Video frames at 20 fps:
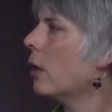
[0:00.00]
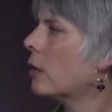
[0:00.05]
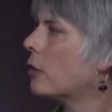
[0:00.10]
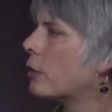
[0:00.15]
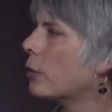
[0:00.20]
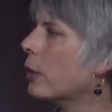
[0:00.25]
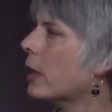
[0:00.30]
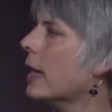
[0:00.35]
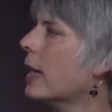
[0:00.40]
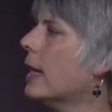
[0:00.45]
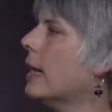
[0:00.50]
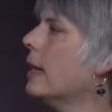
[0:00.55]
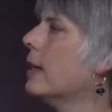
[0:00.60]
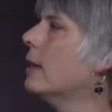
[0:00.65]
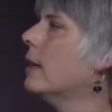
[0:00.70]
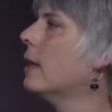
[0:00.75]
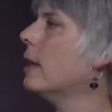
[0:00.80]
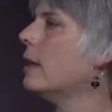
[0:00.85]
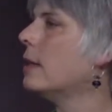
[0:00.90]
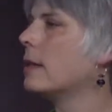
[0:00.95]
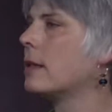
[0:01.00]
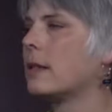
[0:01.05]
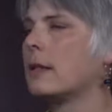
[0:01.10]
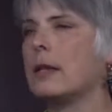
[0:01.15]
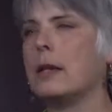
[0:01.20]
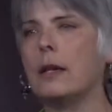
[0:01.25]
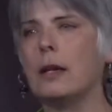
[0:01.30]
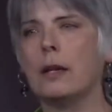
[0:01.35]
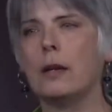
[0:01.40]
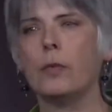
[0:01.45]
to an inland
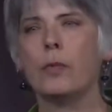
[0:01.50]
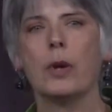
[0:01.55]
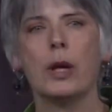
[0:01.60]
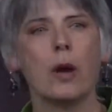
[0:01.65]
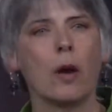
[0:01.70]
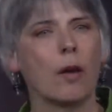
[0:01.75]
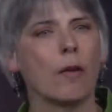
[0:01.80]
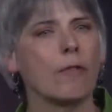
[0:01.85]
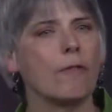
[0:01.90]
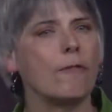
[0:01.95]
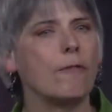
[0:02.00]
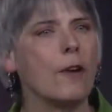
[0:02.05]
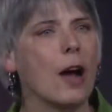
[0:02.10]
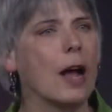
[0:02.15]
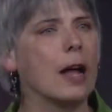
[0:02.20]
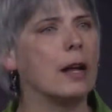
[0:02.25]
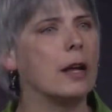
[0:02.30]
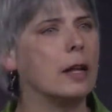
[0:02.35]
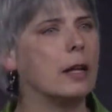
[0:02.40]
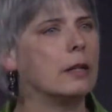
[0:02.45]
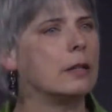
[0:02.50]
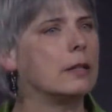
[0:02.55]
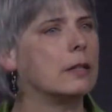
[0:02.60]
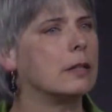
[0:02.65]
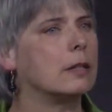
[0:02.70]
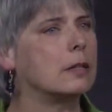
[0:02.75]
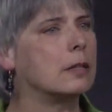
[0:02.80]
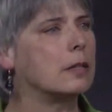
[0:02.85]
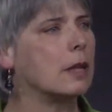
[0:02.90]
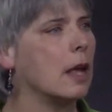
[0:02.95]
sea we are fighting to
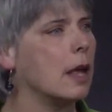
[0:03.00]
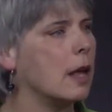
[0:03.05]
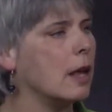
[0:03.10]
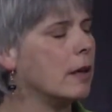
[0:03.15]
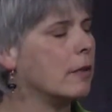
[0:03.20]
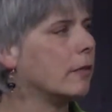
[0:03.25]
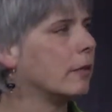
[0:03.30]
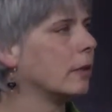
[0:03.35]
save.